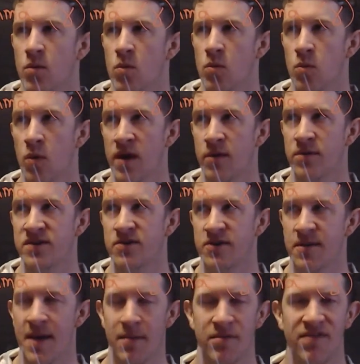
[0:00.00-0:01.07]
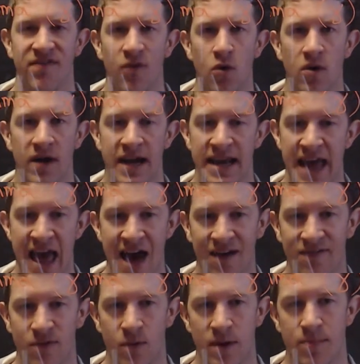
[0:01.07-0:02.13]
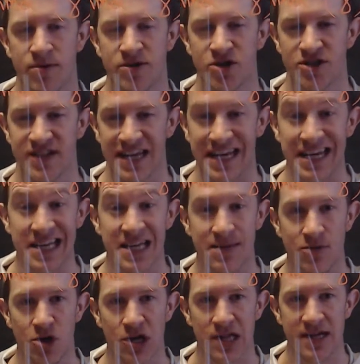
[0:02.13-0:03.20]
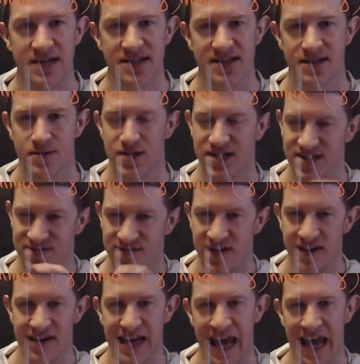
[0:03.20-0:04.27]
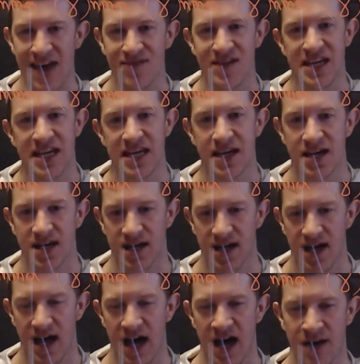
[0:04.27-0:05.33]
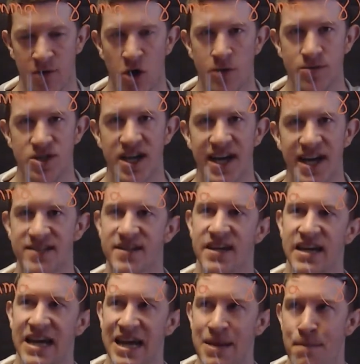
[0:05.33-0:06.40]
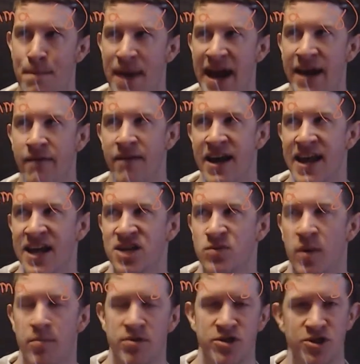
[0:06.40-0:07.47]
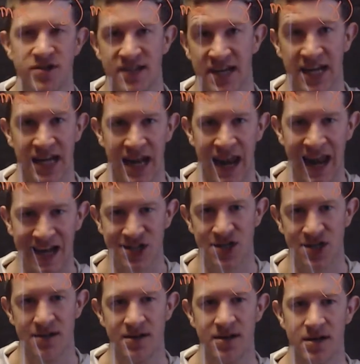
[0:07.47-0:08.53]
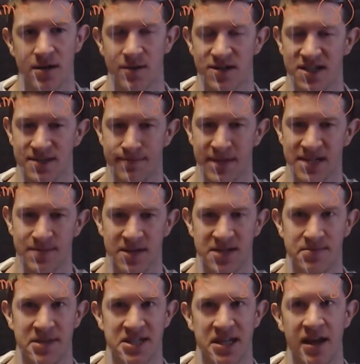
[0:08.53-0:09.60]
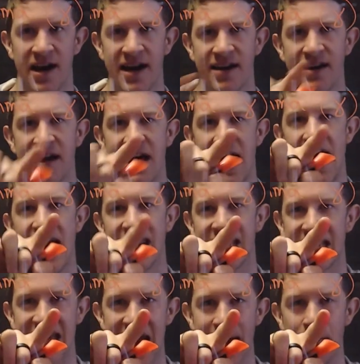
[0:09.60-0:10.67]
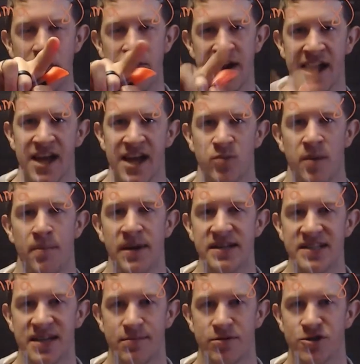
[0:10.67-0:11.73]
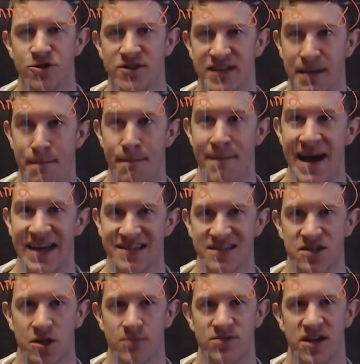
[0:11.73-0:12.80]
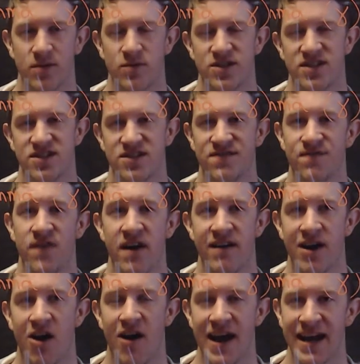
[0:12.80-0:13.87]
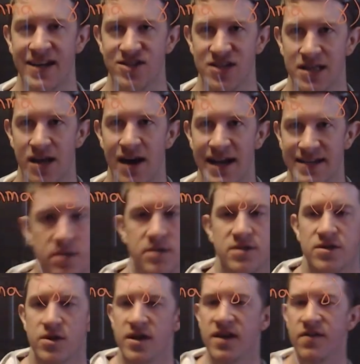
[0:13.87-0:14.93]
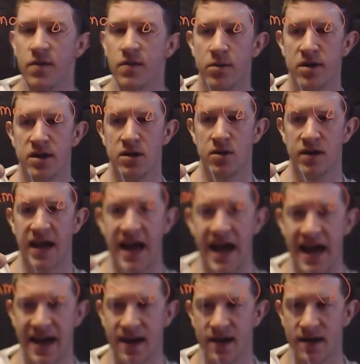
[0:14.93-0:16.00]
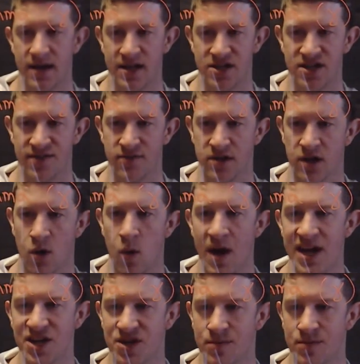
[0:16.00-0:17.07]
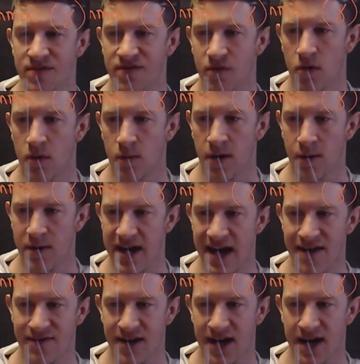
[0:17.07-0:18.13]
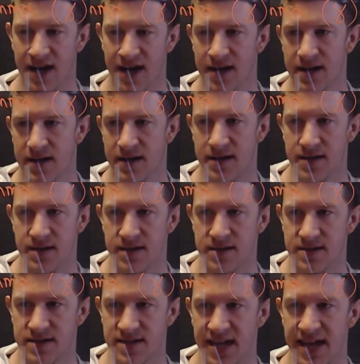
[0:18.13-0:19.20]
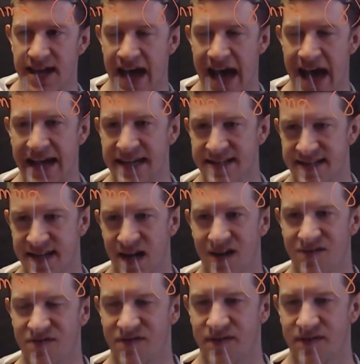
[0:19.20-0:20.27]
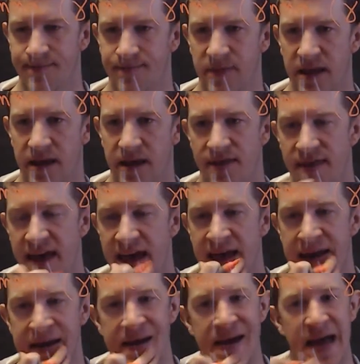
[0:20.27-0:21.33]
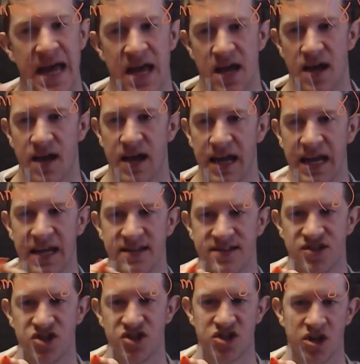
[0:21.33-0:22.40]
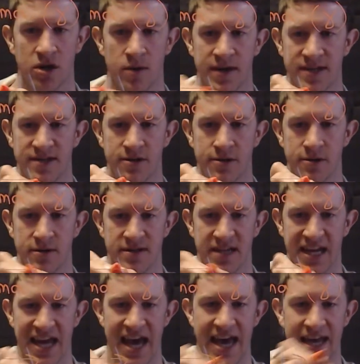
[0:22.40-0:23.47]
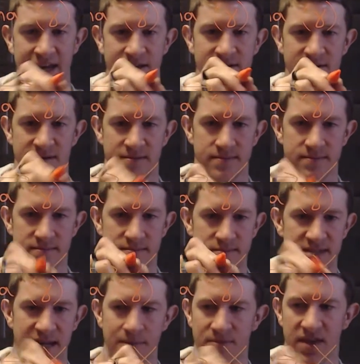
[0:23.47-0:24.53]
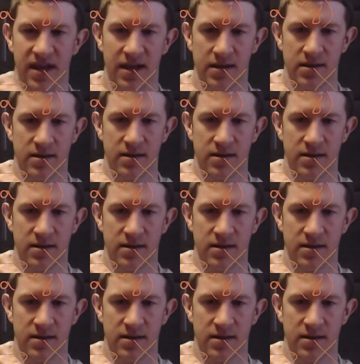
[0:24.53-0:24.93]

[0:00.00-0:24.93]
where we talked about before, in alpha we produce a helium nucleus, which is a very heavy object. In beta radiation we're producing an electron, which is much, much, much lighter. And in gamma radiation, we're basically producing a massless object, which is just very high energy light. So if we were to look at a general equation before, where we have our ZA stuff, then it's just going to decay into something,